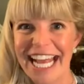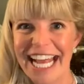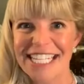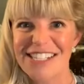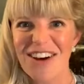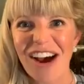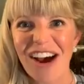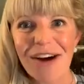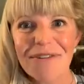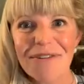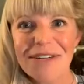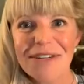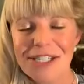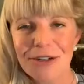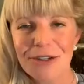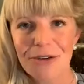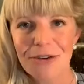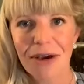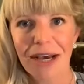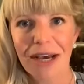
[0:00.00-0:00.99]
And so I always
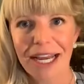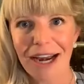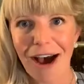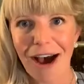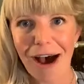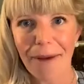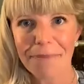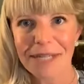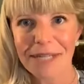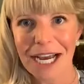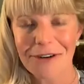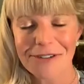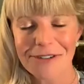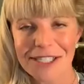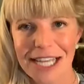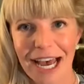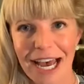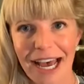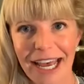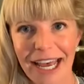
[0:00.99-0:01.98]
do an opt
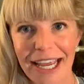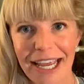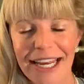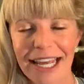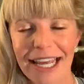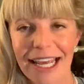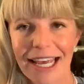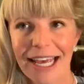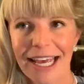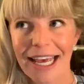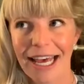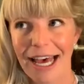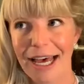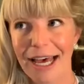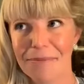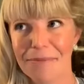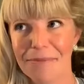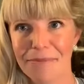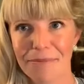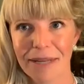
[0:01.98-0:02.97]
outside
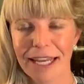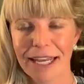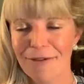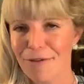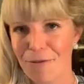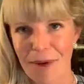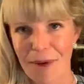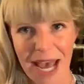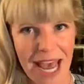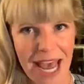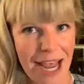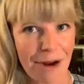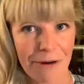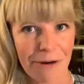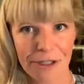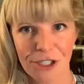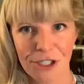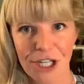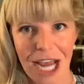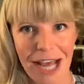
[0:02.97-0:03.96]
giveaway
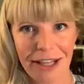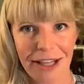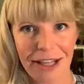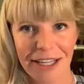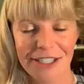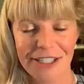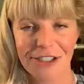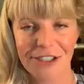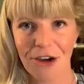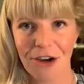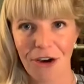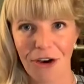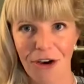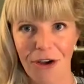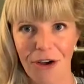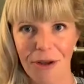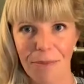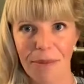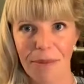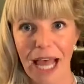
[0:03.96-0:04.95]
or challenge
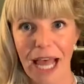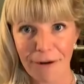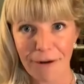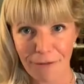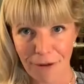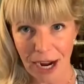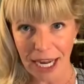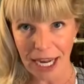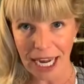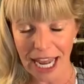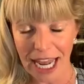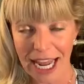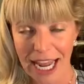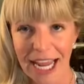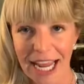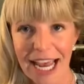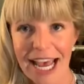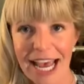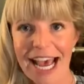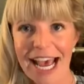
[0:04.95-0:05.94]
on Black Friday.
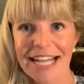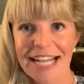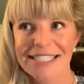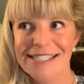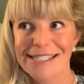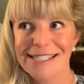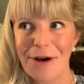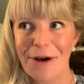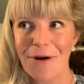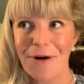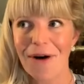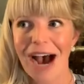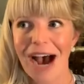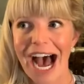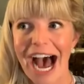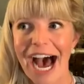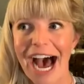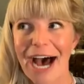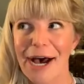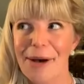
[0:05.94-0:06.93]
And so
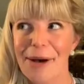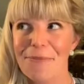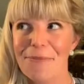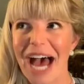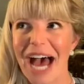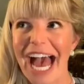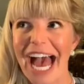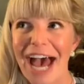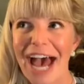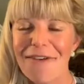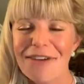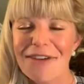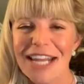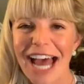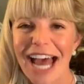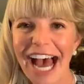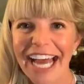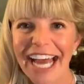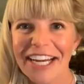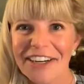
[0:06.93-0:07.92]
I haven't
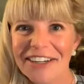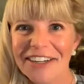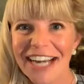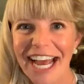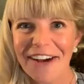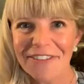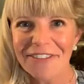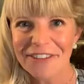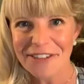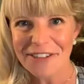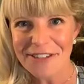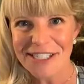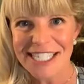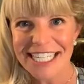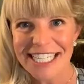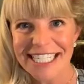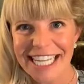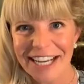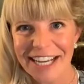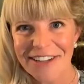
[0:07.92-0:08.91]
ironed out those
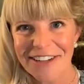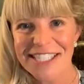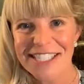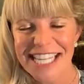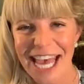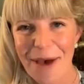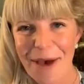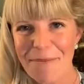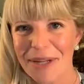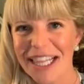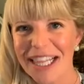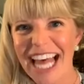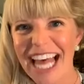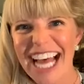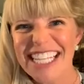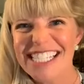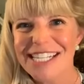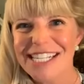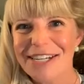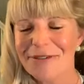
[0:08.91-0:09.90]
details yet, but
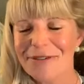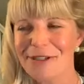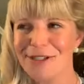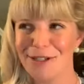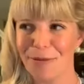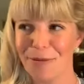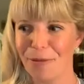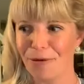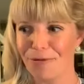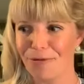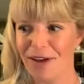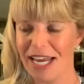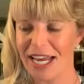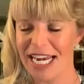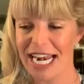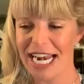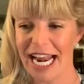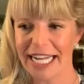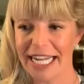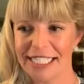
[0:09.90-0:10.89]
last year was super
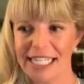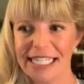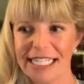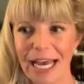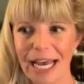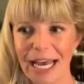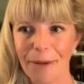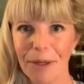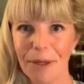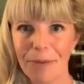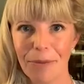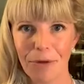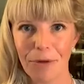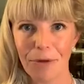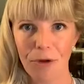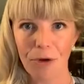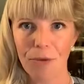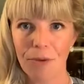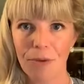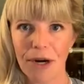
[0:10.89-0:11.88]
fun. And I just had people
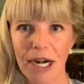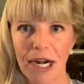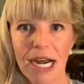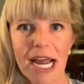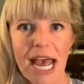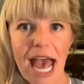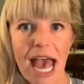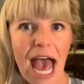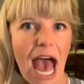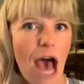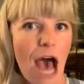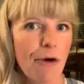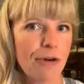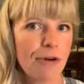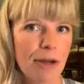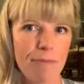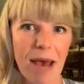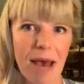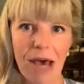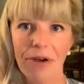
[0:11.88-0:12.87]
who were out
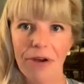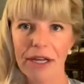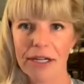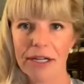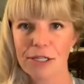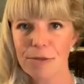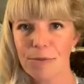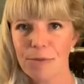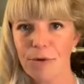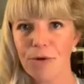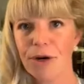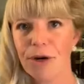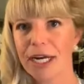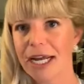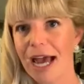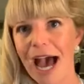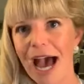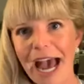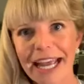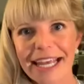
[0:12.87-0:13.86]
and about
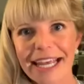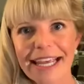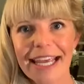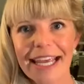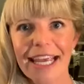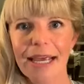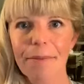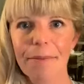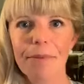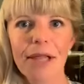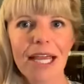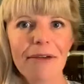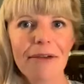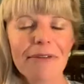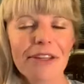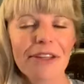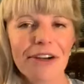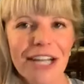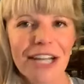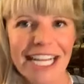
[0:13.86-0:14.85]
exploring, hiking, playing
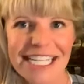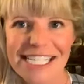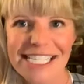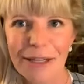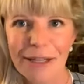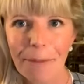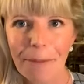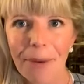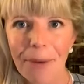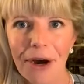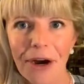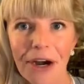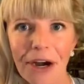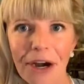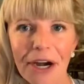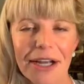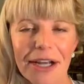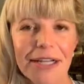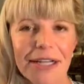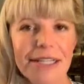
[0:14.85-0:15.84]
with their kids at the
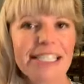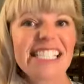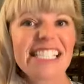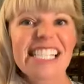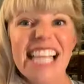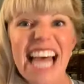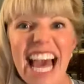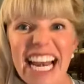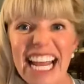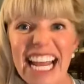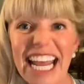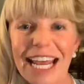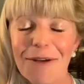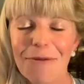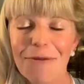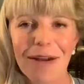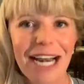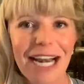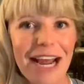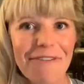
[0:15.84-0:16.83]
park, sledding,
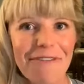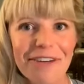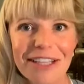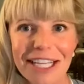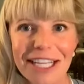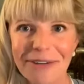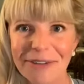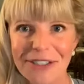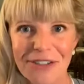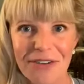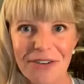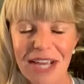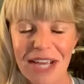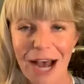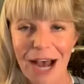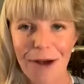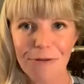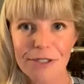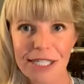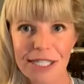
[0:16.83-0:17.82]
whatever they were doing
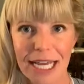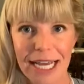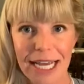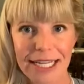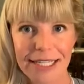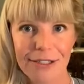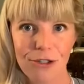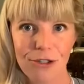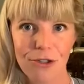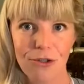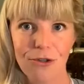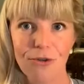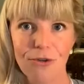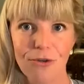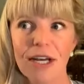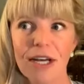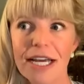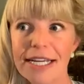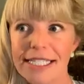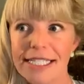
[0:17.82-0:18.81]
outside to
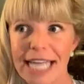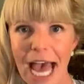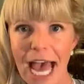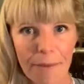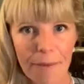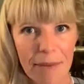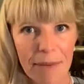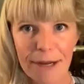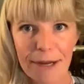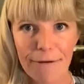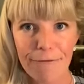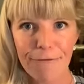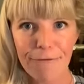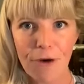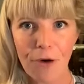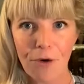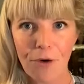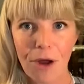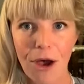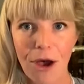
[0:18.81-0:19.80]
tag me in a
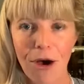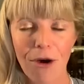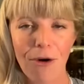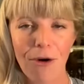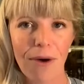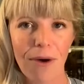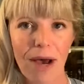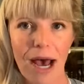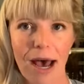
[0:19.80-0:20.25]
photo.